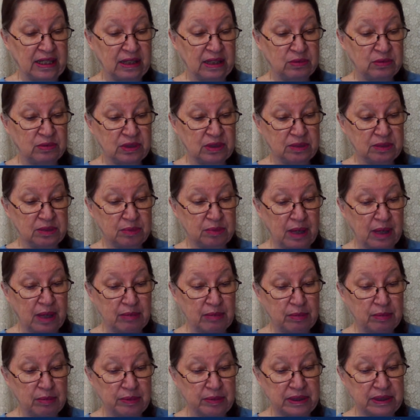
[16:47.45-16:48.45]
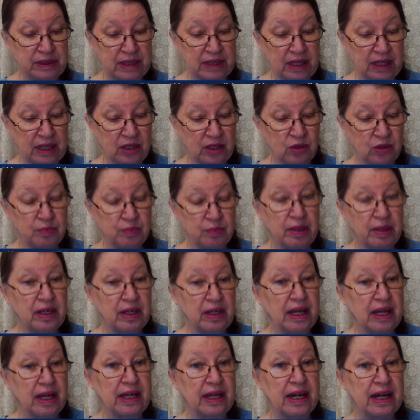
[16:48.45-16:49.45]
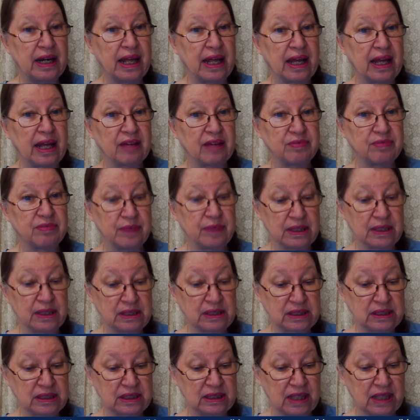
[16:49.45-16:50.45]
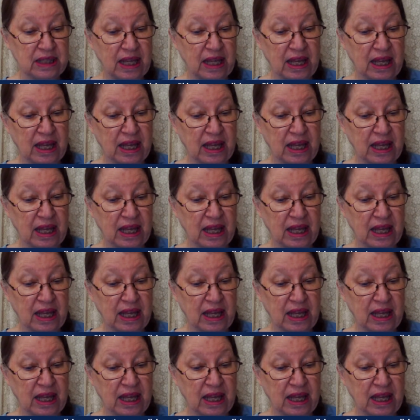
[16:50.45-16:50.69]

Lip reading: it would probably take you about 9.5 months.